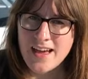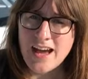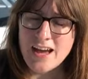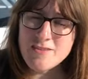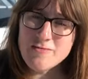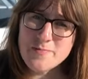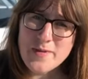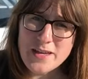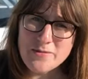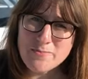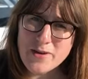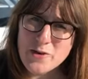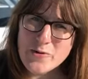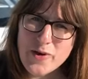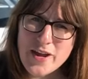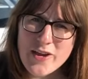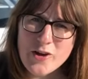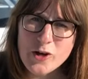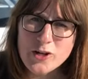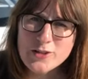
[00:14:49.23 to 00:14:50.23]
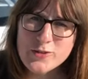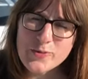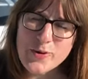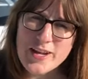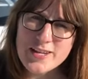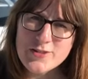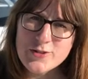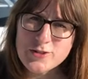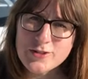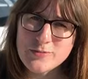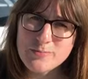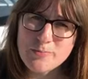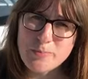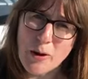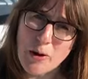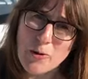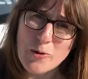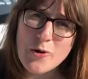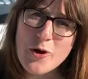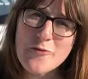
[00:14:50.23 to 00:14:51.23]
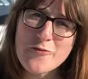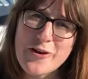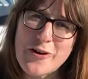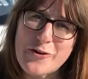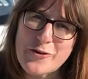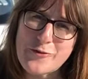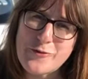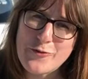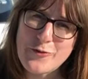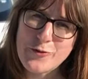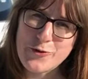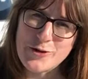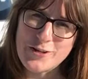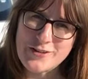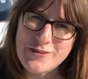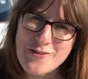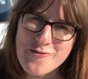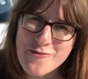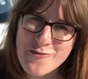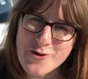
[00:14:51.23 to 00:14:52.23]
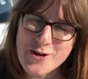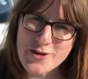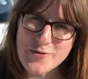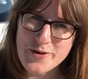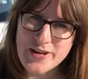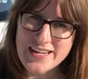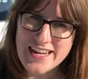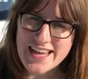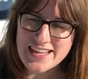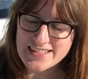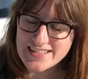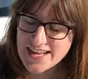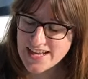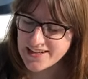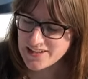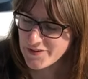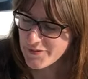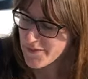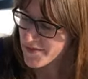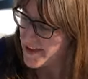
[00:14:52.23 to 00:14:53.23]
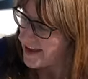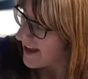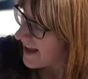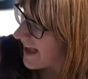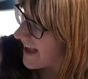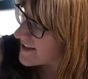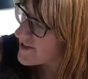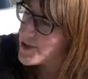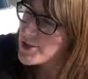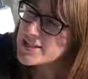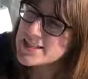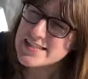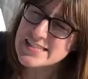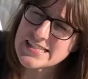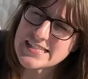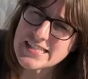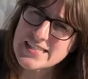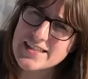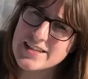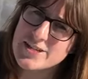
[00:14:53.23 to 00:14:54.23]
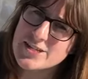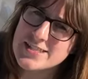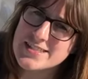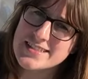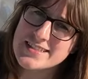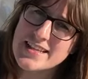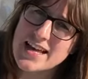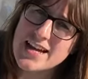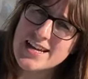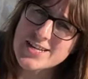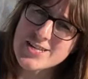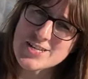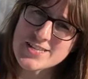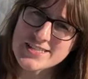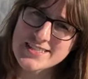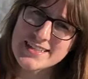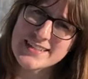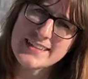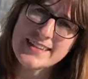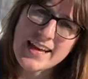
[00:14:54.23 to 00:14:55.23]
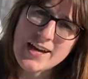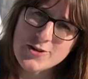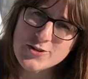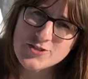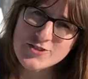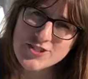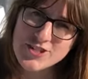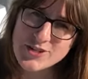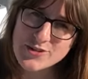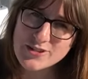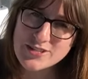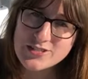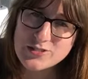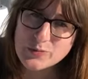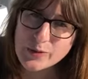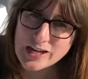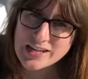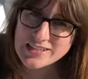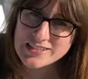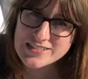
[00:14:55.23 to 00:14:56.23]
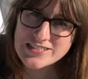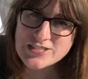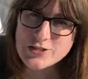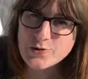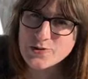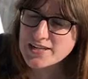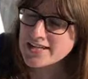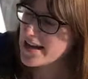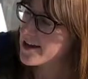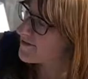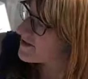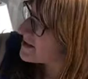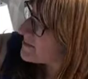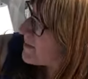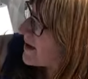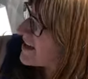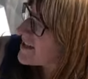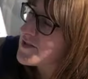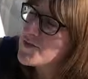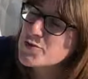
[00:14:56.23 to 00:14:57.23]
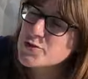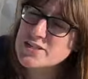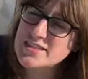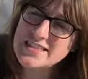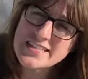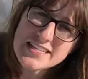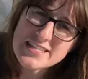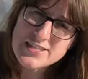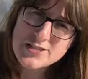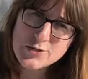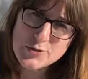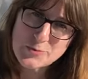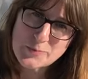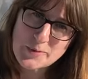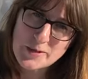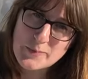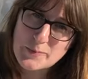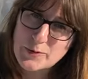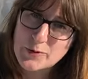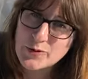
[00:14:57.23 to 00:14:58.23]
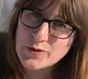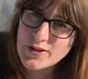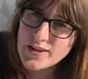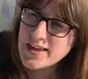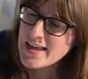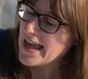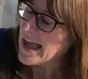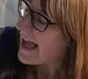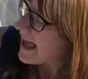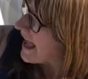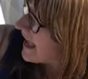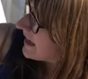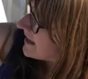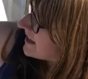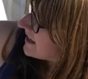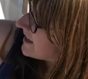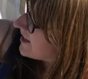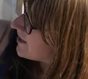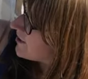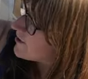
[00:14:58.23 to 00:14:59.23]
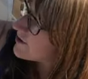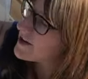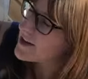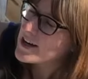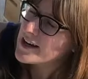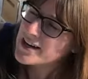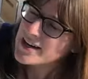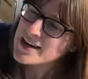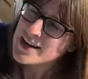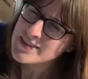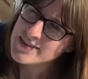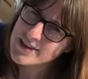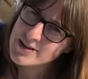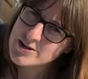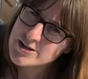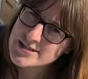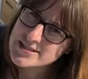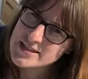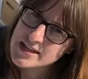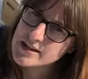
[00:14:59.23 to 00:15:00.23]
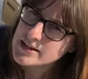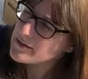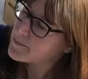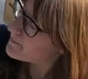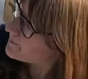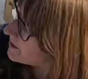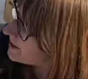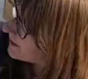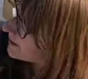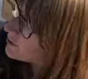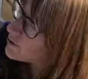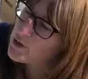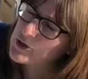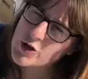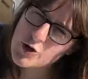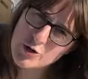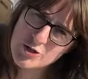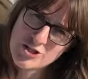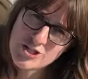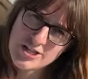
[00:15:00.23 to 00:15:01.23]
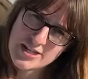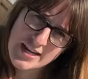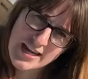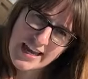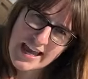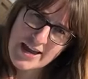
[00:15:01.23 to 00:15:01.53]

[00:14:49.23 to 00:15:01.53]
I've made my way all the way to the bow of our Fjord forty-one X L. As you can see, there's a large sun lounge here as well, so enough space for at least two people. And here there's a, a little cushioning